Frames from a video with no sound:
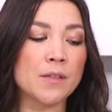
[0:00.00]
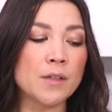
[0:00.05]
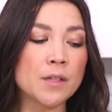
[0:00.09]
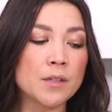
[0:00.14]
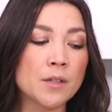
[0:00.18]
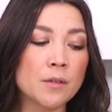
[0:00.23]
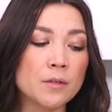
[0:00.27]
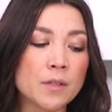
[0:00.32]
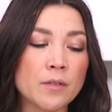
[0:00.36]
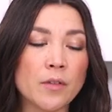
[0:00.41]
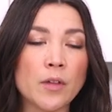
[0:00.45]
I think
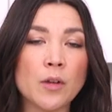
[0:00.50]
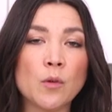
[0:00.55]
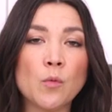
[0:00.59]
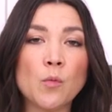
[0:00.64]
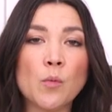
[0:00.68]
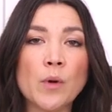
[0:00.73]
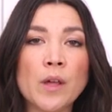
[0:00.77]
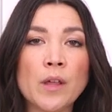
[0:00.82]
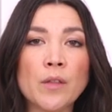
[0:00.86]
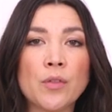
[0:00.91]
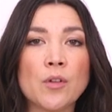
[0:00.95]
the only thing
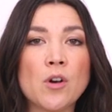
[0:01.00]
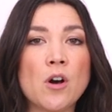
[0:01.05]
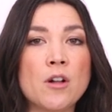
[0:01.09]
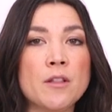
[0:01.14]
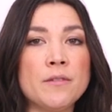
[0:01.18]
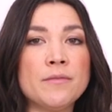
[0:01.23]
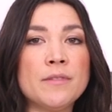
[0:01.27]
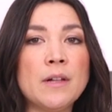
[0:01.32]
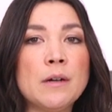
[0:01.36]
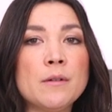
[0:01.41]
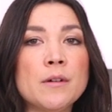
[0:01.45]
with
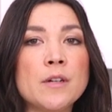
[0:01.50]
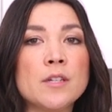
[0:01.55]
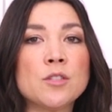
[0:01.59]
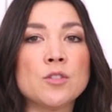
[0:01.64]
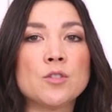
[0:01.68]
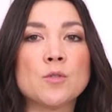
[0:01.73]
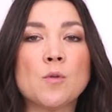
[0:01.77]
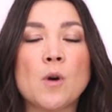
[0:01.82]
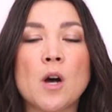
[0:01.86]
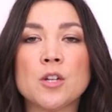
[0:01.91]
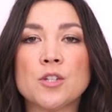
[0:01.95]
cauliflower and
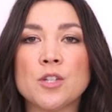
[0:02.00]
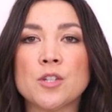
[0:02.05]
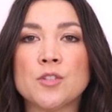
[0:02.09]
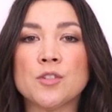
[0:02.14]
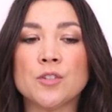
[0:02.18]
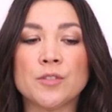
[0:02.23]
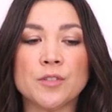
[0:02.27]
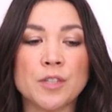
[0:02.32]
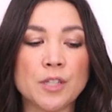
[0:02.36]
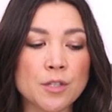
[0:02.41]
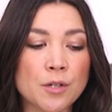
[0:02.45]
squash is
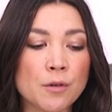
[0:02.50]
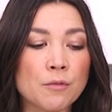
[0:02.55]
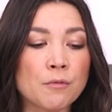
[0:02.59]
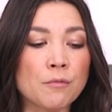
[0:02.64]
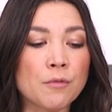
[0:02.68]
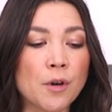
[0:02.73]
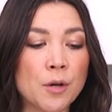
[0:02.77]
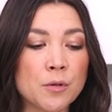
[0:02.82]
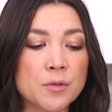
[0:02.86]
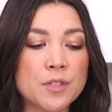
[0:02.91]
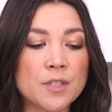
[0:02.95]
you'll need to
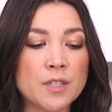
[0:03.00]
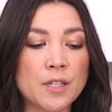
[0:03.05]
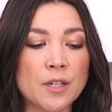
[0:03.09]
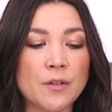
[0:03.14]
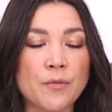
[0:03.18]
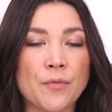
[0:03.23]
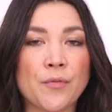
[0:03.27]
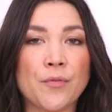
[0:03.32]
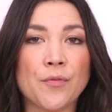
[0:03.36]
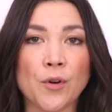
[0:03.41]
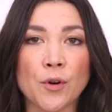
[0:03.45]
roast it
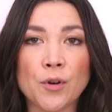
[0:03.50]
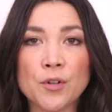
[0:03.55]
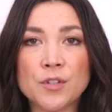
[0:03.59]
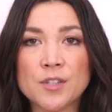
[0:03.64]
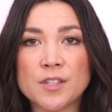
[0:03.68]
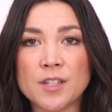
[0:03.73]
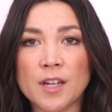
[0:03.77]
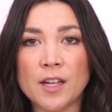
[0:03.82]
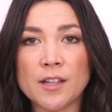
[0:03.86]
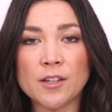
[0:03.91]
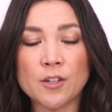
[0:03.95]

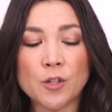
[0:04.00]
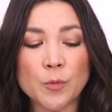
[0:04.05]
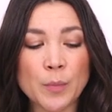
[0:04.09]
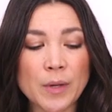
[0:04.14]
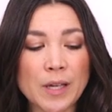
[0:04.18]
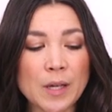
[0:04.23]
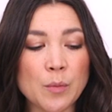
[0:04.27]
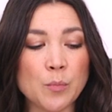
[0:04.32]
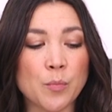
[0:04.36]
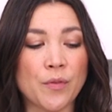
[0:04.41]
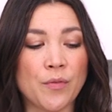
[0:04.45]
first a little
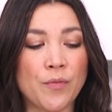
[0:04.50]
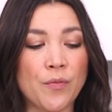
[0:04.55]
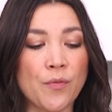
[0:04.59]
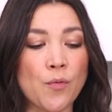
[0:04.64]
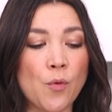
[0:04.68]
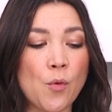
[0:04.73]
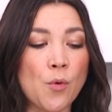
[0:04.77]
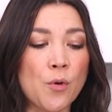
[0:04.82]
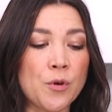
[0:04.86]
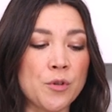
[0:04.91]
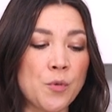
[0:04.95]
bit
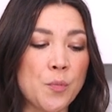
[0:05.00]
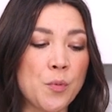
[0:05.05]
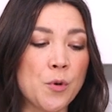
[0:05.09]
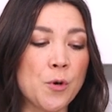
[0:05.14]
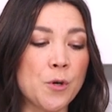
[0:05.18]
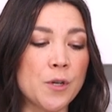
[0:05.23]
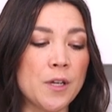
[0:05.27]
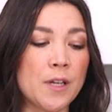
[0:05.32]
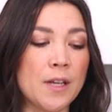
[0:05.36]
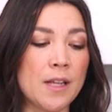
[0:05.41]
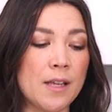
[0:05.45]
before you
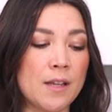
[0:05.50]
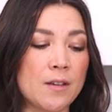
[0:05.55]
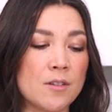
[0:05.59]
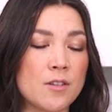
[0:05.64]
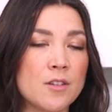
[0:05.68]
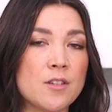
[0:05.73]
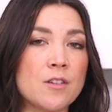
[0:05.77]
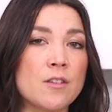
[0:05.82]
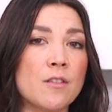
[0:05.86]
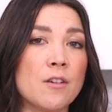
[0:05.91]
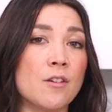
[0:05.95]
put it
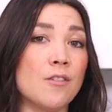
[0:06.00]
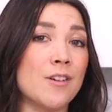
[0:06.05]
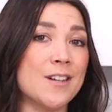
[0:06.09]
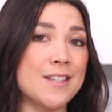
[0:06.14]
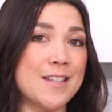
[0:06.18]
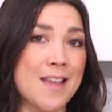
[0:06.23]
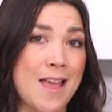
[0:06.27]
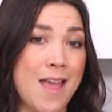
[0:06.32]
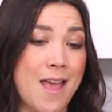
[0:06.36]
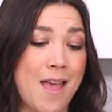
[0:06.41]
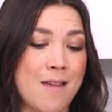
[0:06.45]
into the
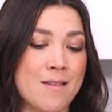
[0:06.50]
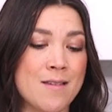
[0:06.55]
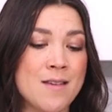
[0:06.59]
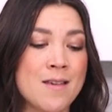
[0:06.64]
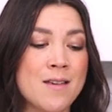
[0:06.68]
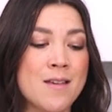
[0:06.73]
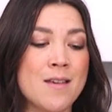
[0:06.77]
gratin